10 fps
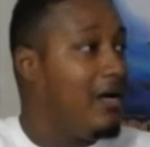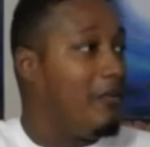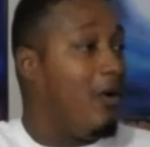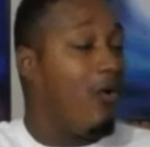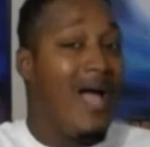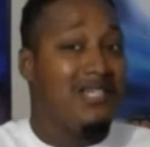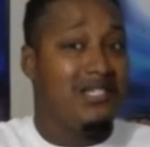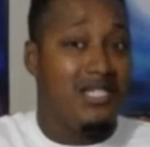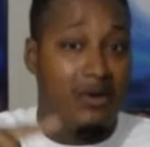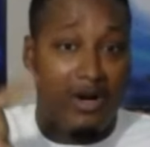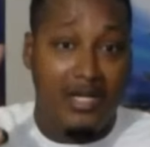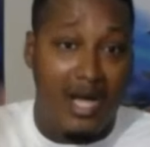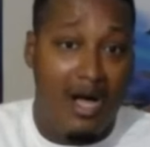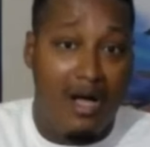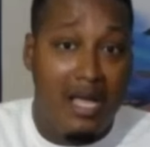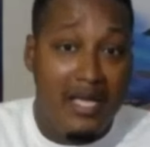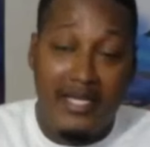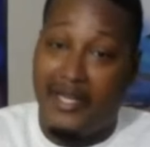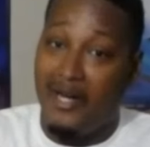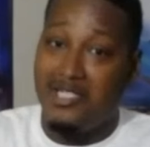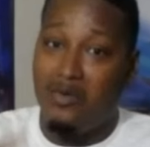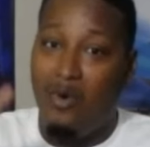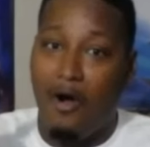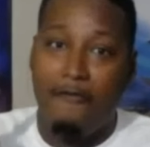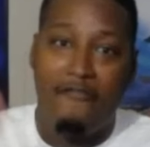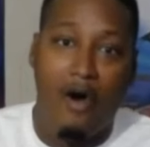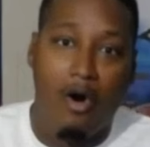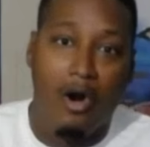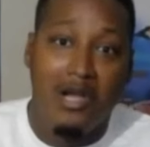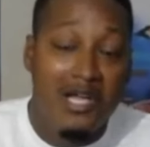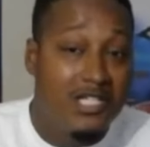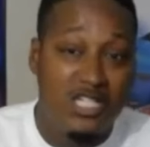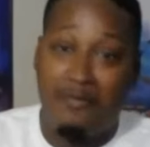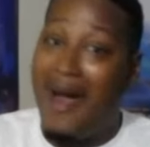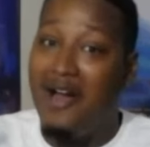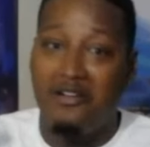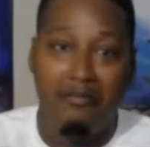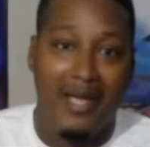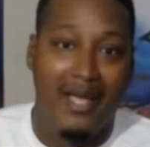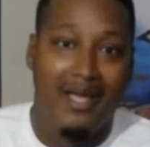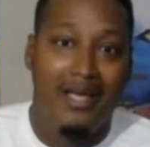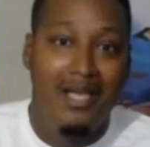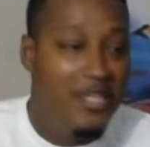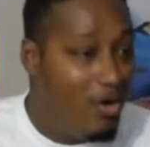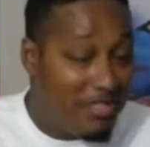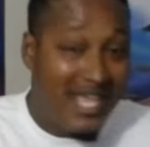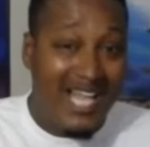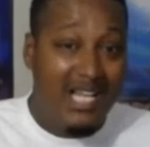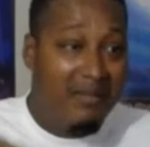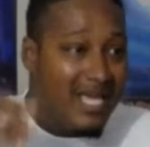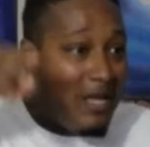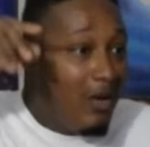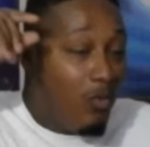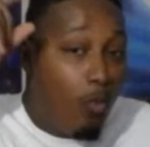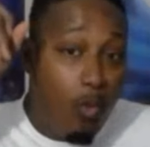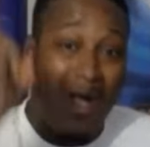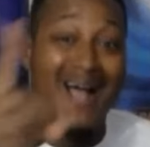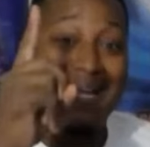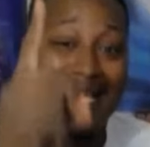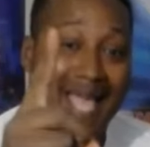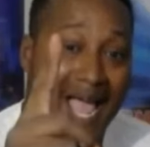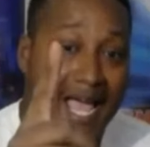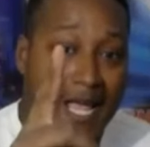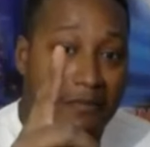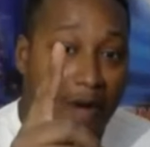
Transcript: Horizon Zero Dawn, Gears of War 4, Spider-Man. You telling me one game